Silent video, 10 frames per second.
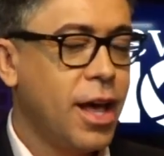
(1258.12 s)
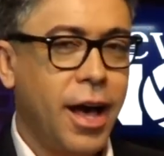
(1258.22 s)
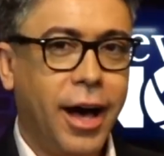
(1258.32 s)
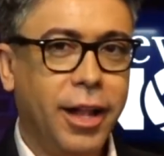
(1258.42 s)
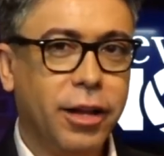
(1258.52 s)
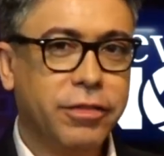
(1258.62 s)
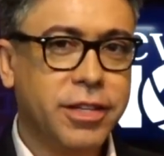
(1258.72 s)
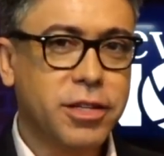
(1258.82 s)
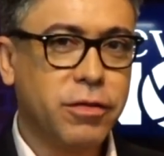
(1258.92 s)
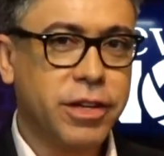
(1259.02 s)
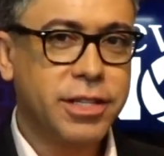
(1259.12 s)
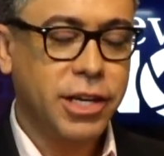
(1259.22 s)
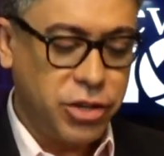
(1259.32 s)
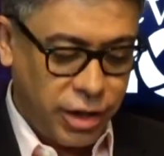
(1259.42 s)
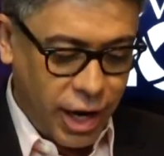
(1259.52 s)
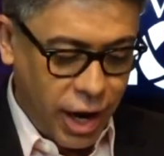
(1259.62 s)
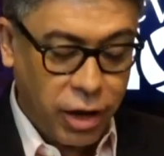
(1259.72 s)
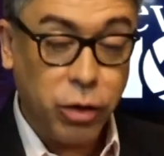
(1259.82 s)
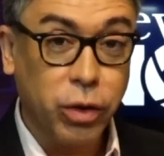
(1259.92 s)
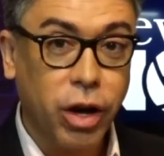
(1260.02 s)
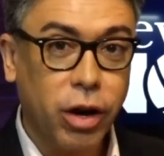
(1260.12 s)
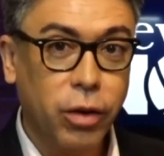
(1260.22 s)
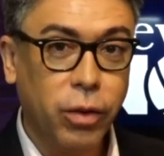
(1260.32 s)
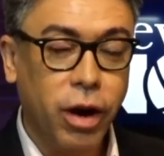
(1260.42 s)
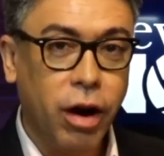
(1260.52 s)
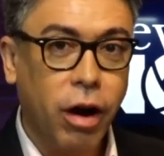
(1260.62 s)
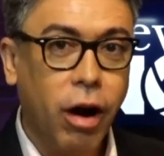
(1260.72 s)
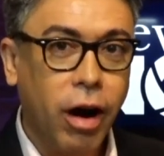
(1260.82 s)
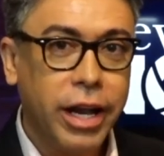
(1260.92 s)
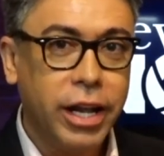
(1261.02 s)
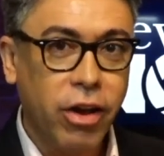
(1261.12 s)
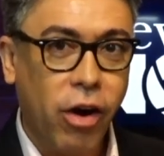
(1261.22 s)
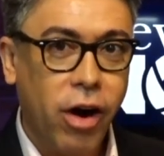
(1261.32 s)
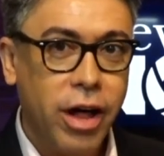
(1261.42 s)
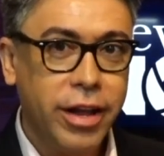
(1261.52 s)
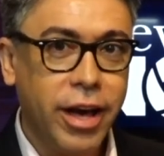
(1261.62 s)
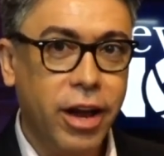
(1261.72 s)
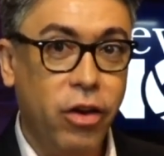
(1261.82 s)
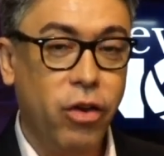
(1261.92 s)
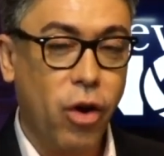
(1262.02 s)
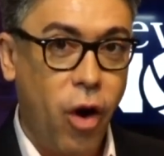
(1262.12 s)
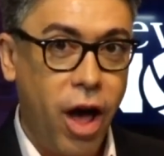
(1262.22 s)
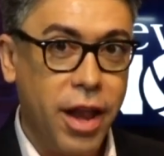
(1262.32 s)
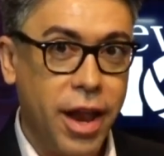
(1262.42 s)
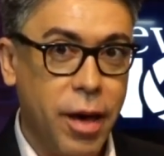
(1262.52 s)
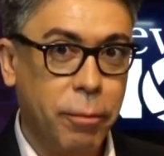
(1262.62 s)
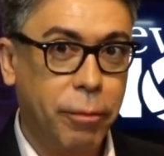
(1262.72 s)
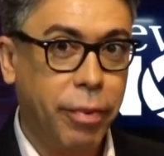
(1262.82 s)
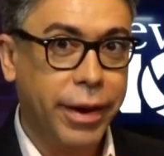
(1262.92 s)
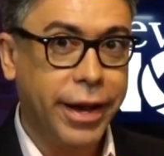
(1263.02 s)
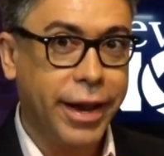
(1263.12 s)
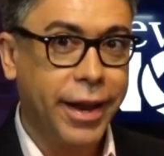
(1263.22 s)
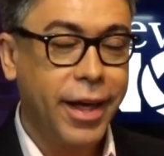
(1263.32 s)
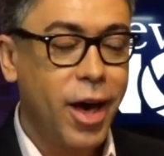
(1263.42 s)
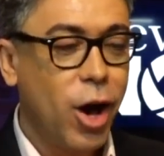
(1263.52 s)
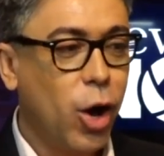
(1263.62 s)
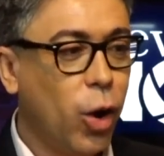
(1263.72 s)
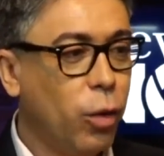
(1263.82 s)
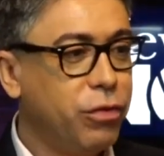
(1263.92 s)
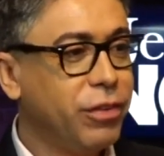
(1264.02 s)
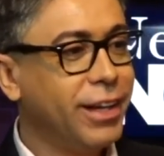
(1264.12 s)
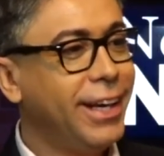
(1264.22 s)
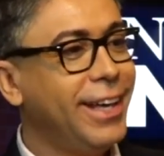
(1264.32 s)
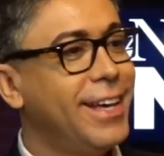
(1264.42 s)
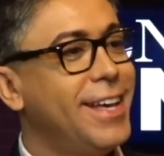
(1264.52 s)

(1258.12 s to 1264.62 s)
I love this conversation, and I could go on and on and on, but hopefully